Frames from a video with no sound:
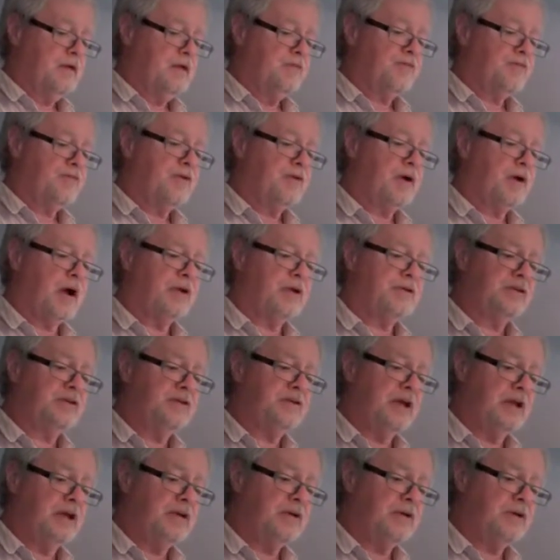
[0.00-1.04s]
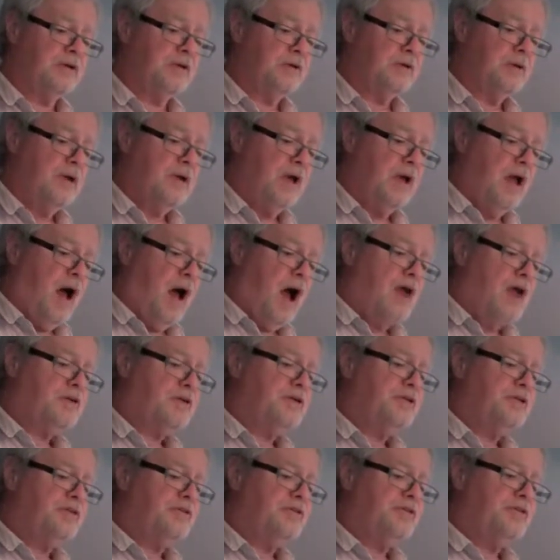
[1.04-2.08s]
Forgot to Tell You. I
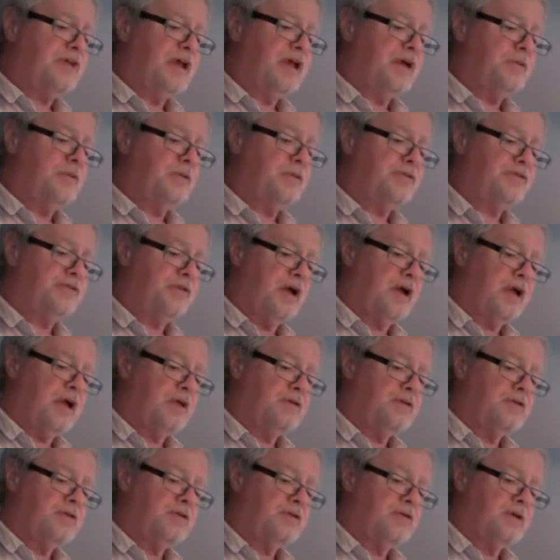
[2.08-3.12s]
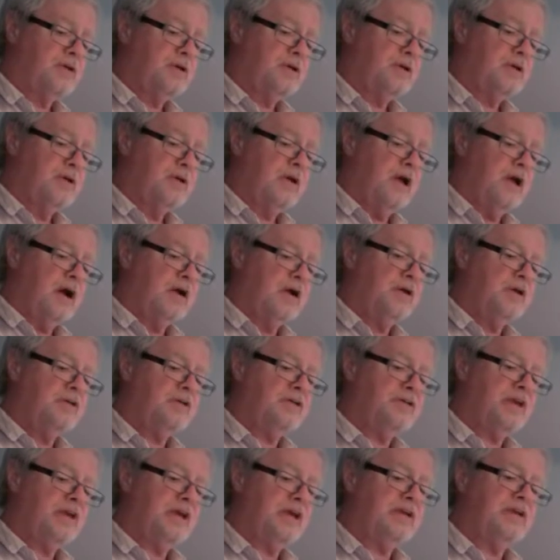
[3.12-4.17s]
heard you say it was French. I heard you
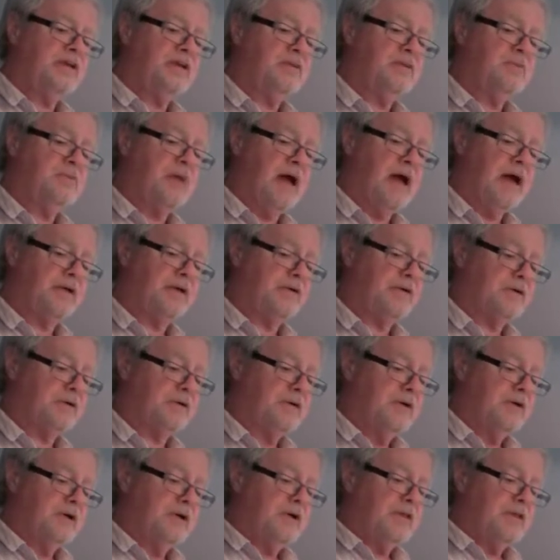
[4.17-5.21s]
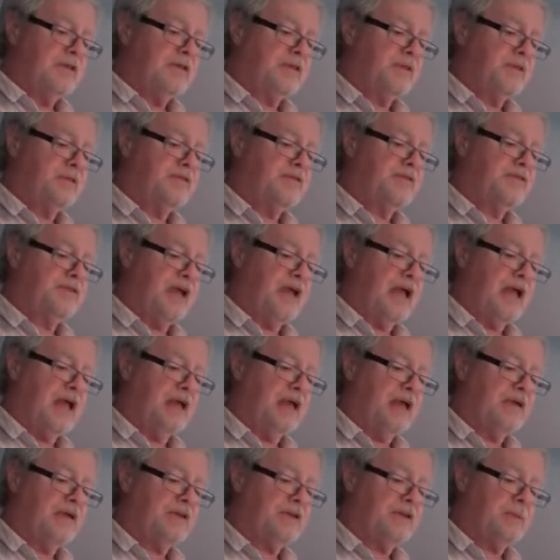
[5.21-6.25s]
say it didn't matter, that there was
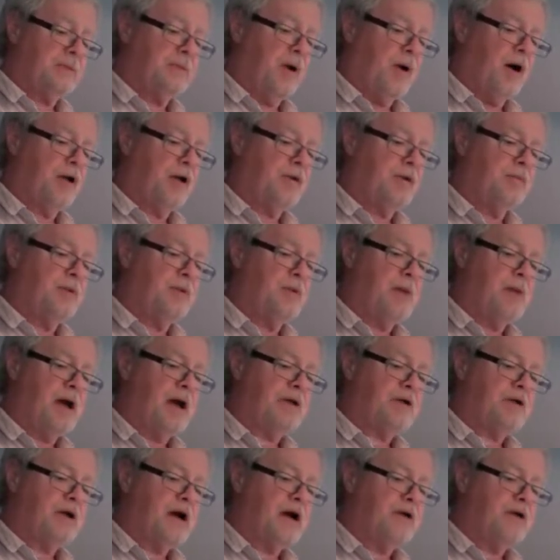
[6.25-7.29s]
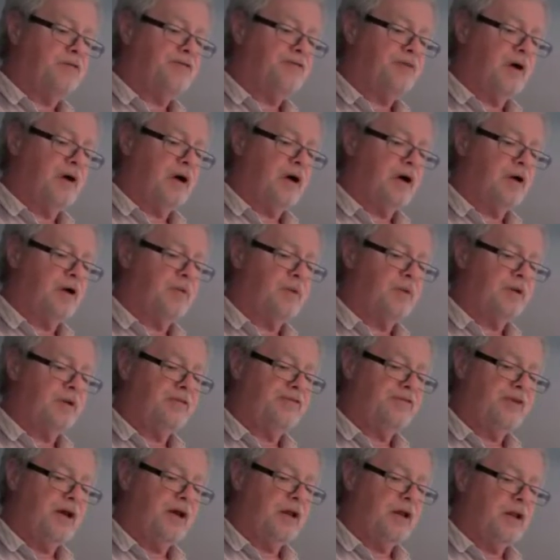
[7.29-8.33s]
sand at the bottom no matter how far we
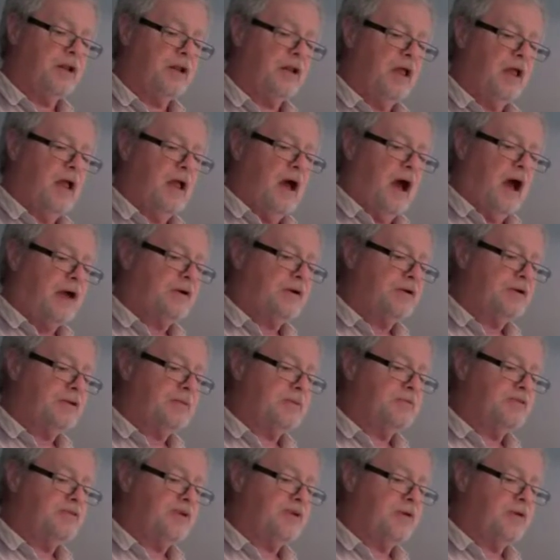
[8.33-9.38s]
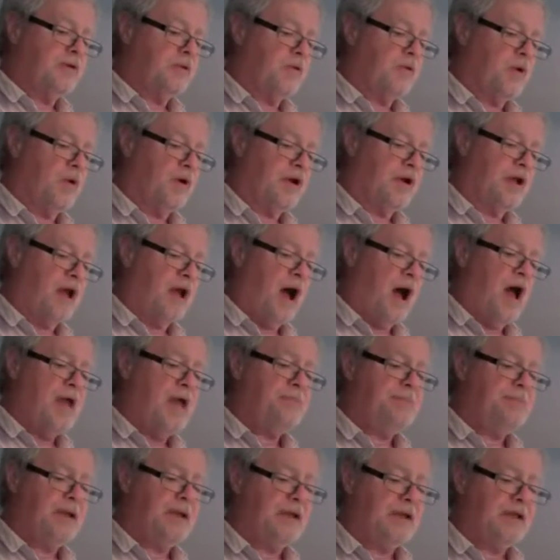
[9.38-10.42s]
fell. I heard them shout a warning, "Ay
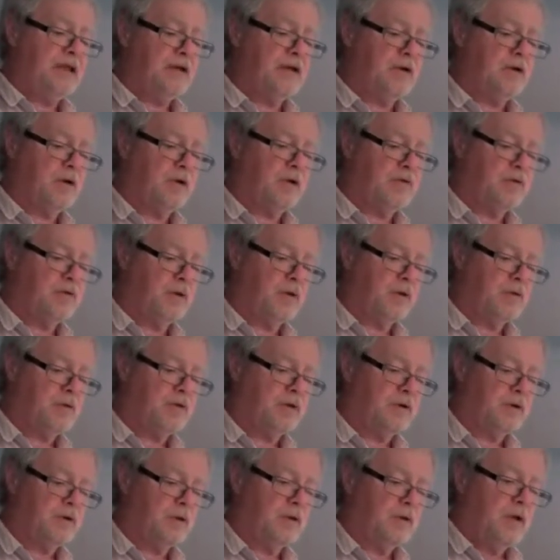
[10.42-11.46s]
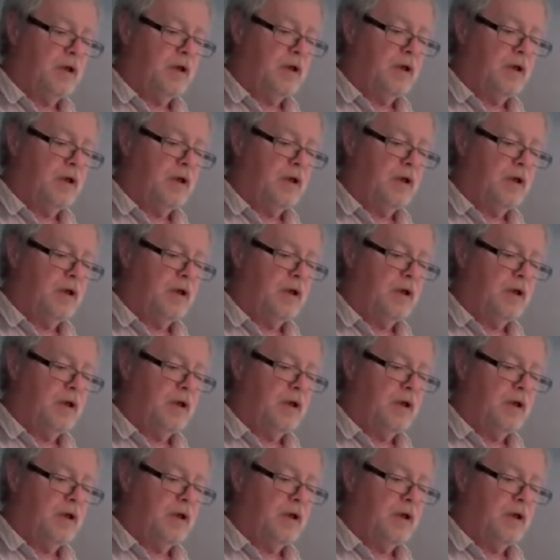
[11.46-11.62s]
peligro, tonto!"